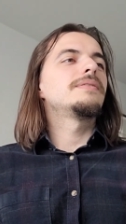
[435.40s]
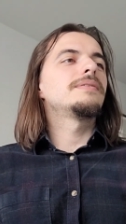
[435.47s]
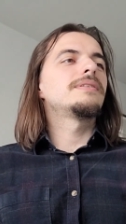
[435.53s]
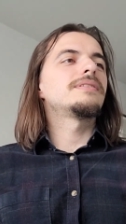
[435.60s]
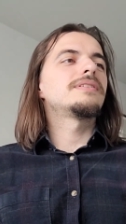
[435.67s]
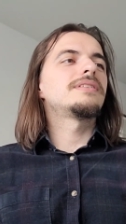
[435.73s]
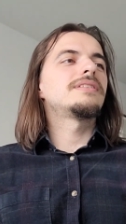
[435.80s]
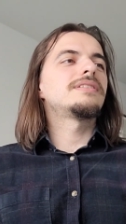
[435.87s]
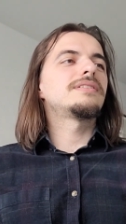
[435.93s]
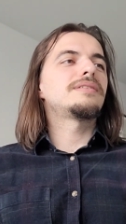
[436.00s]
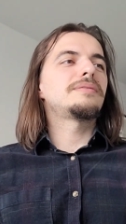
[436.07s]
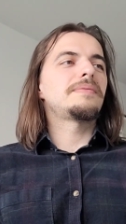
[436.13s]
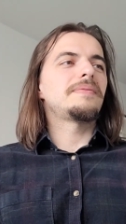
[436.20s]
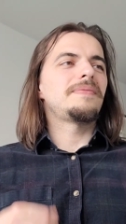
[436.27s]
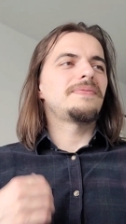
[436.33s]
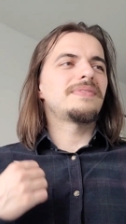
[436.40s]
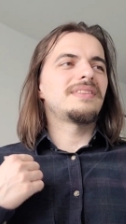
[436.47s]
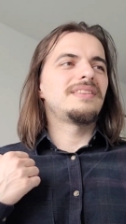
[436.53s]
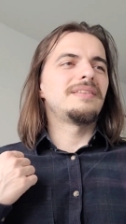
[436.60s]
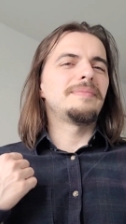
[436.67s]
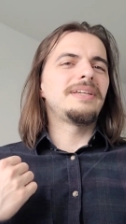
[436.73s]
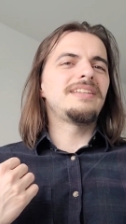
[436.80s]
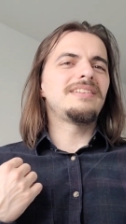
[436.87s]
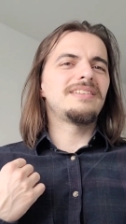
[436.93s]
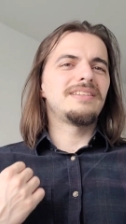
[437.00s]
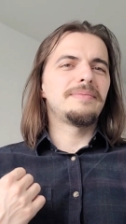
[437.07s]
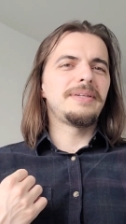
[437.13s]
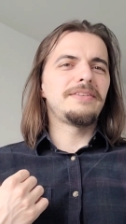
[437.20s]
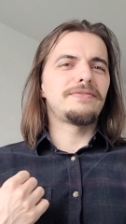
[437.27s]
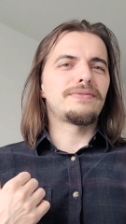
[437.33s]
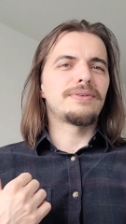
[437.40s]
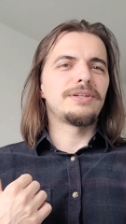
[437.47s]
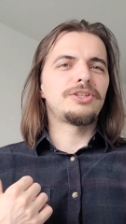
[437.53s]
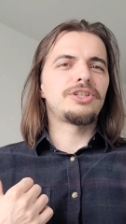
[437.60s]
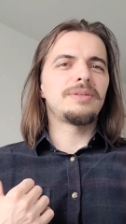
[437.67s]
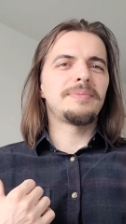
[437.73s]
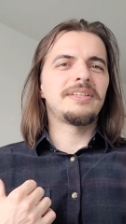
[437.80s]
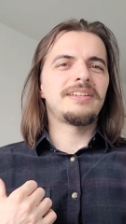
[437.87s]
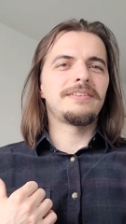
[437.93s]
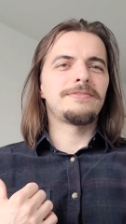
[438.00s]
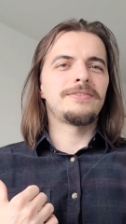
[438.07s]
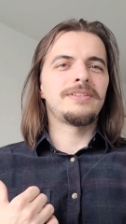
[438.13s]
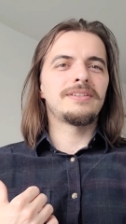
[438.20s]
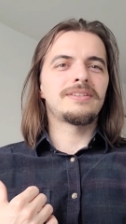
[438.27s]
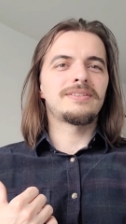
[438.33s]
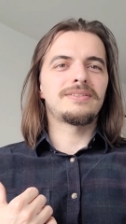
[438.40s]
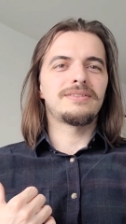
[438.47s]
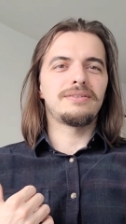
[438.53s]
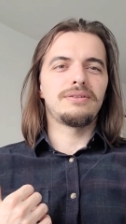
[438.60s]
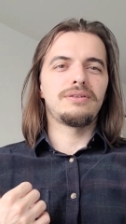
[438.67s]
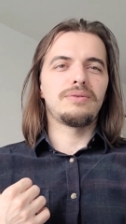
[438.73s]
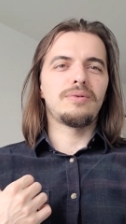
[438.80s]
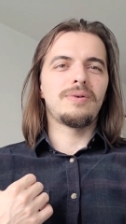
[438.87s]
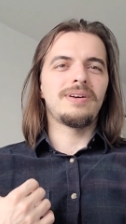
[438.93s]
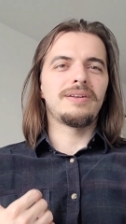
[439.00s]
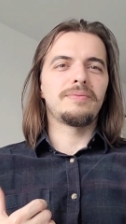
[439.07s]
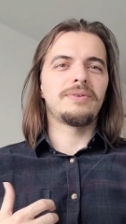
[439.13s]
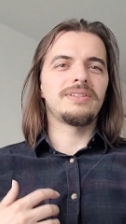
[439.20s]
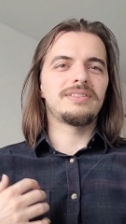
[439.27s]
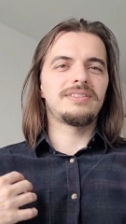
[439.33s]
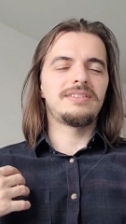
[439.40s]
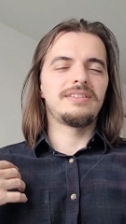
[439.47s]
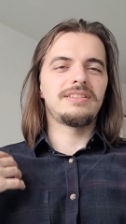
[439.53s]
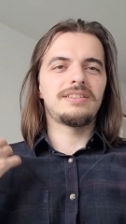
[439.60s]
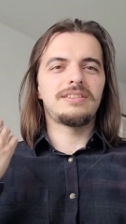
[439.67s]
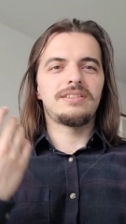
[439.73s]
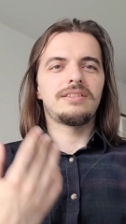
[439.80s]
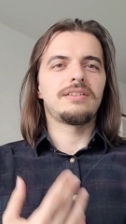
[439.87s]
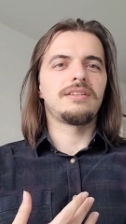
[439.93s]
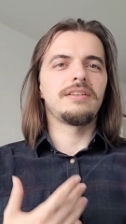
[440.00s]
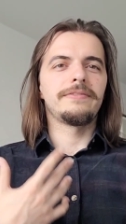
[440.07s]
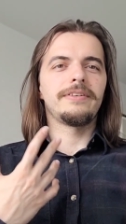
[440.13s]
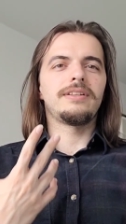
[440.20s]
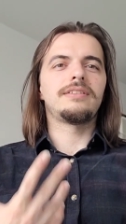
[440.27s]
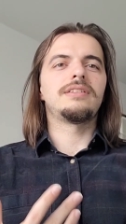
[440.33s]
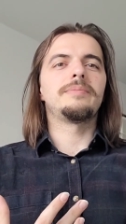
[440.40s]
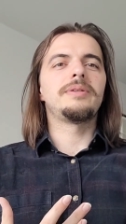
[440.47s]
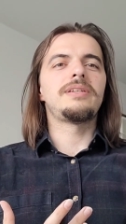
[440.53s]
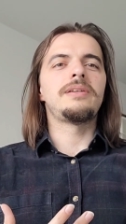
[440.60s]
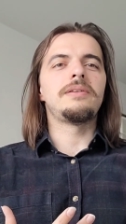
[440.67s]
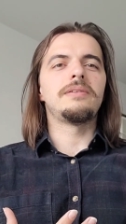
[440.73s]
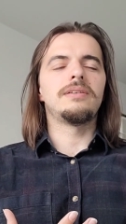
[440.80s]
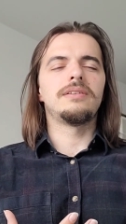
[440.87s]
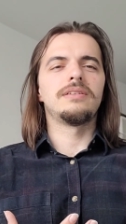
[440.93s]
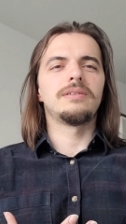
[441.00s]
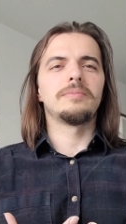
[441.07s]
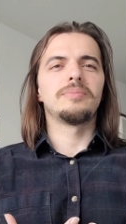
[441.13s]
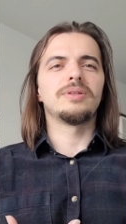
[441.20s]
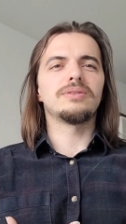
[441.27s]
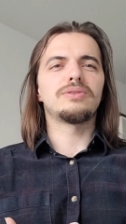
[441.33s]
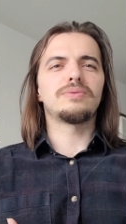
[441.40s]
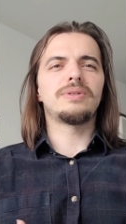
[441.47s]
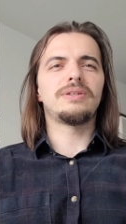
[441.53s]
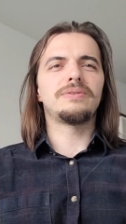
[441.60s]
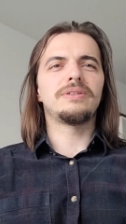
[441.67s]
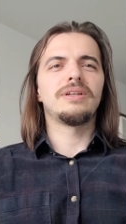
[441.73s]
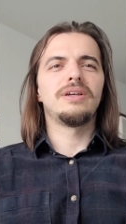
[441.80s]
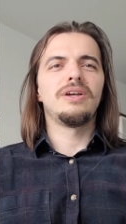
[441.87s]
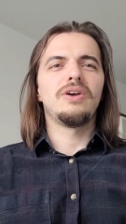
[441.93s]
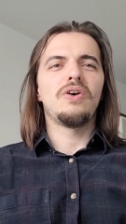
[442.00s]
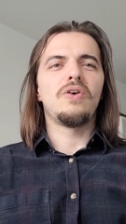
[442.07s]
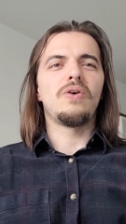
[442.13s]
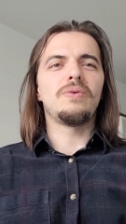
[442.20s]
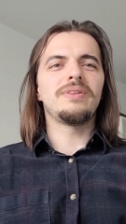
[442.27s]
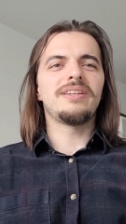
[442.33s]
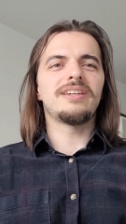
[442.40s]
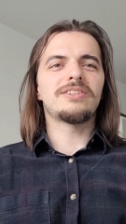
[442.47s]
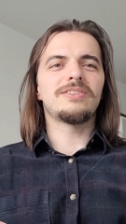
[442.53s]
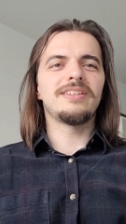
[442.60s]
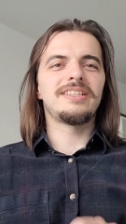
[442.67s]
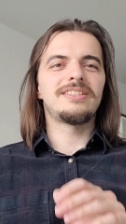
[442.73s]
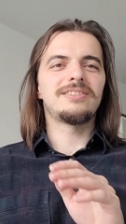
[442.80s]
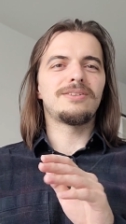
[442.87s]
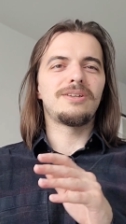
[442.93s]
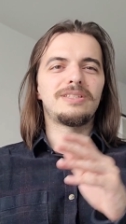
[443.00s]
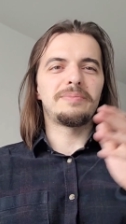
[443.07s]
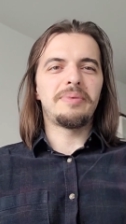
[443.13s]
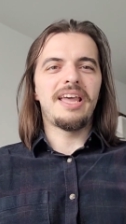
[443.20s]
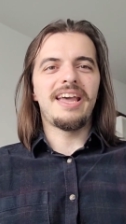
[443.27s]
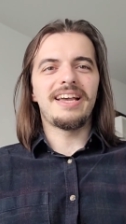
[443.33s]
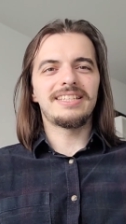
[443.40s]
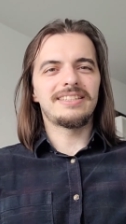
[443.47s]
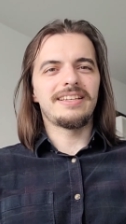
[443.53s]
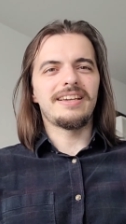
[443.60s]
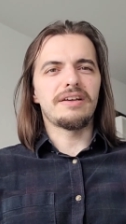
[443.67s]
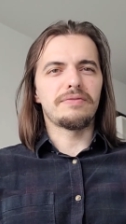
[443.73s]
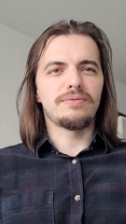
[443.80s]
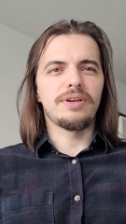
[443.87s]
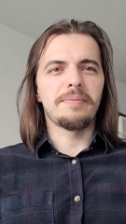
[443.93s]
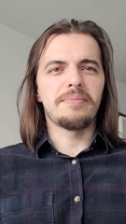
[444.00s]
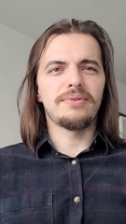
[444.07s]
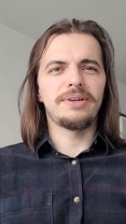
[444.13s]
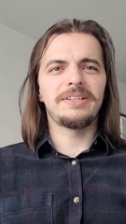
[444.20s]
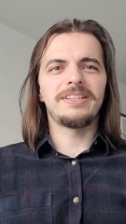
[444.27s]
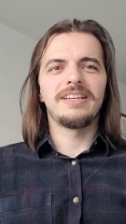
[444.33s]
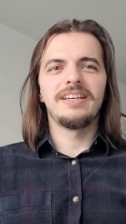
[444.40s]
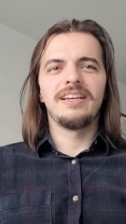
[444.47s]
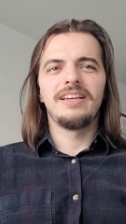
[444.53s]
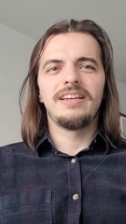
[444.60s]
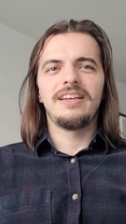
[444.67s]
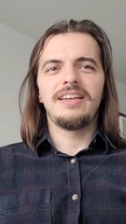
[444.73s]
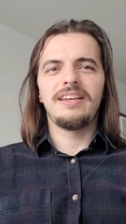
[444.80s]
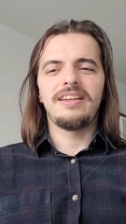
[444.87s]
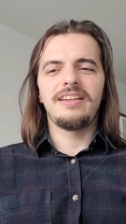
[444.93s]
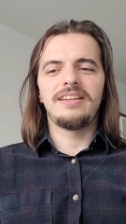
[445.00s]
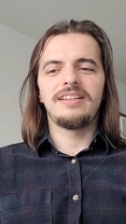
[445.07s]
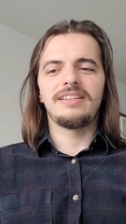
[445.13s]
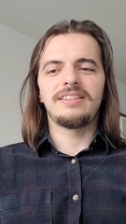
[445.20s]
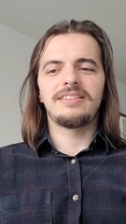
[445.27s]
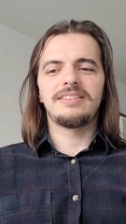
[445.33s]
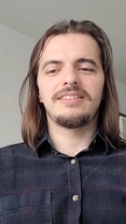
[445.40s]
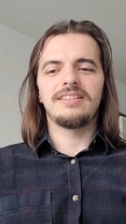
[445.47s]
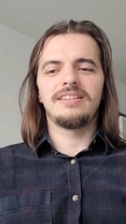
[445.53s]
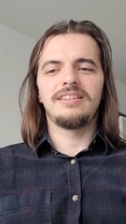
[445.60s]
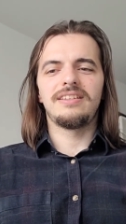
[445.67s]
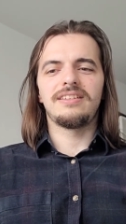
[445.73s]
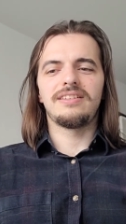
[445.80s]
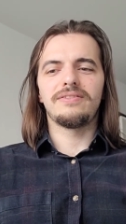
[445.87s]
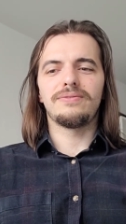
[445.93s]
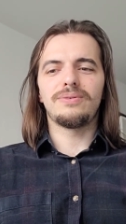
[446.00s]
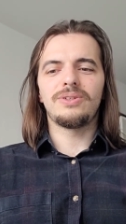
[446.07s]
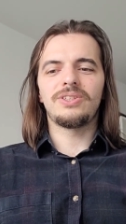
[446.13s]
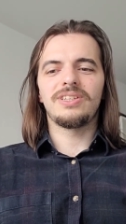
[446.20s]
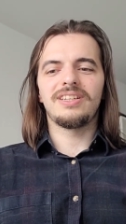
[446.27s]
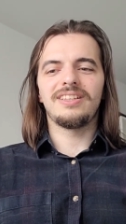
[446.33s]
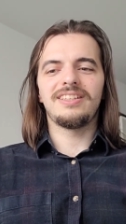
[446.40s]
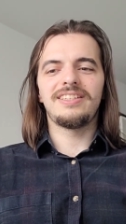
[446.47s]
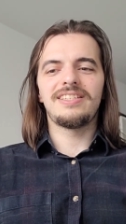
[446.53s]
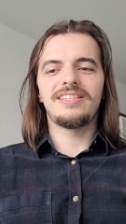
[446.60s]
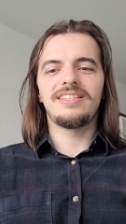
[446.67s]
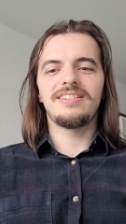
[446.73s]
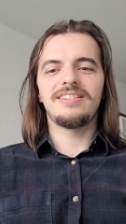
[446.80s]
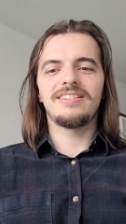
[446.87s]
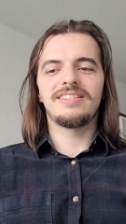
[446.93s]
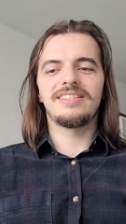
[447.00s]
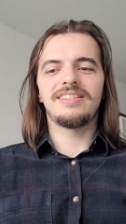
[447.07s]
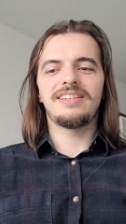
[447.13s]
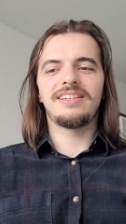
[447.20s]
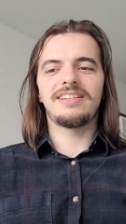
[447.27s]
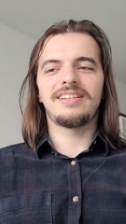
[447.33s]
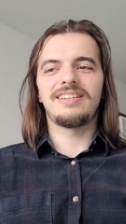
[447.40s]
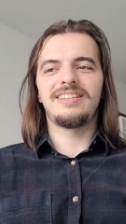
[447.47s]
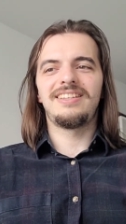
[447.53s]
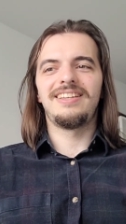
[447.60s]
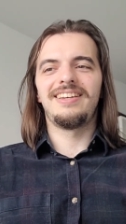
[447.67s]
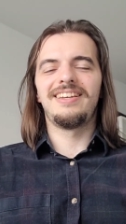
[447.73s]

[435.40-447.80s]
Uh, the the main the main friendship that I think uh, Rohan wants this uh, novella to be uh, built around only actually starts past the halfway point, and unfortunately he is not